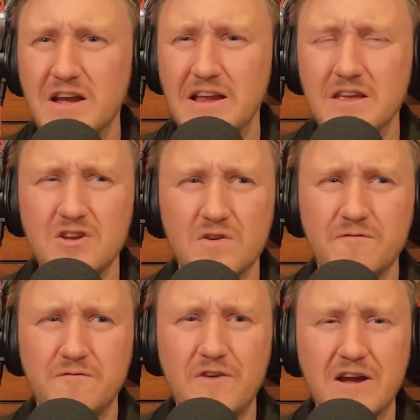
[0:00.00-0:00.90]
your
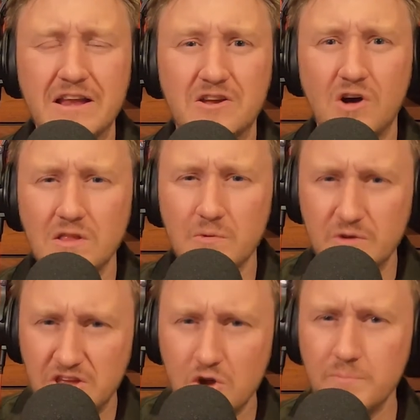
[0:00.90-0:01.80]
fucking gullet
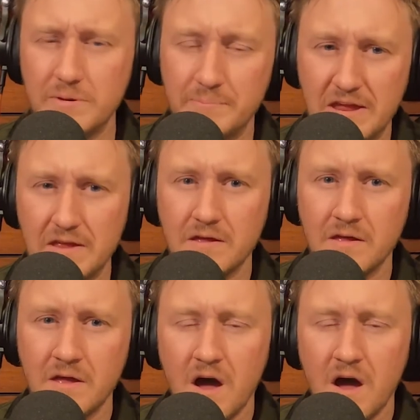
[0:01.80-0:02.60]
with human meat.